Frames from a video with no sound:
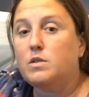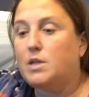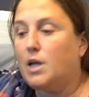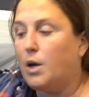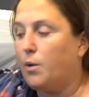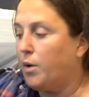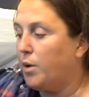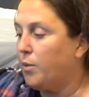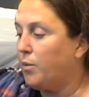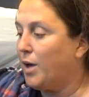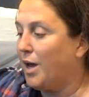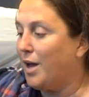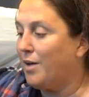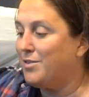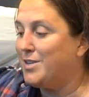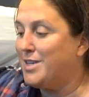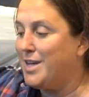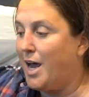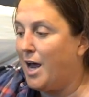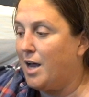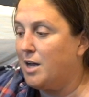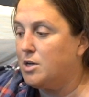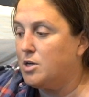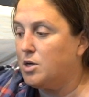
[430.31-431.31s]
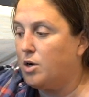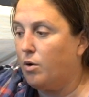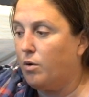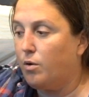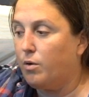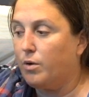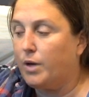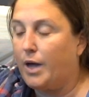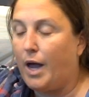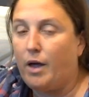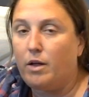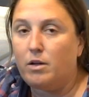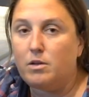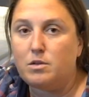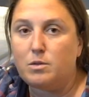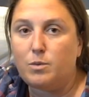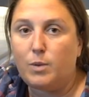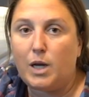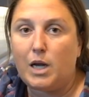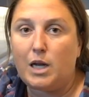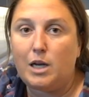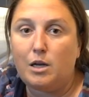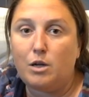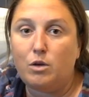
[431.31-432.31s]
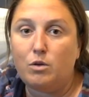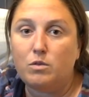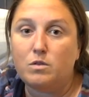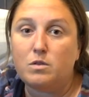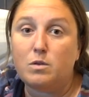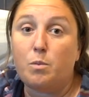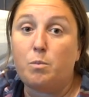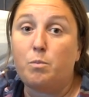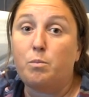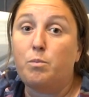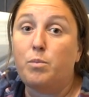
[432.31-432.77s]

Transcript: That way we have 10 total gallons we can use